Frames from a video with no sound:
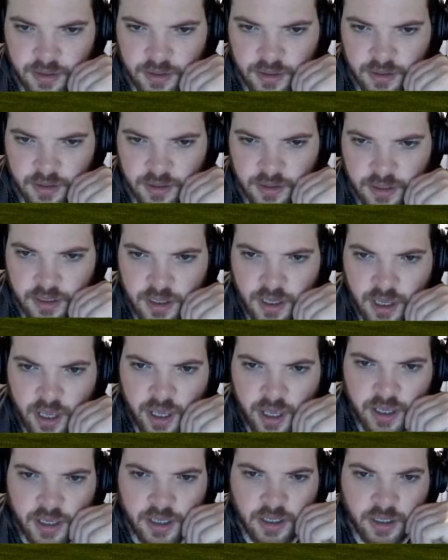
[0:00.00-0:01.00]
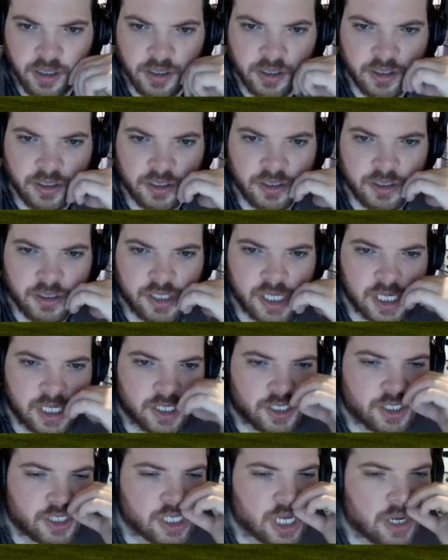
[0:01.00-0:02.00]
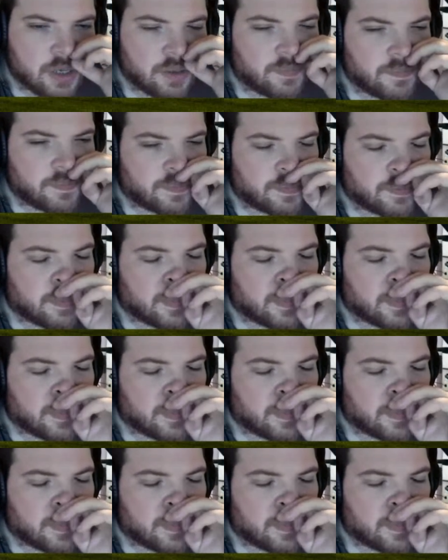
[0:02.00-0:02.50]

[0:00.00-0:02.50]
both teams defensively are very, very solid.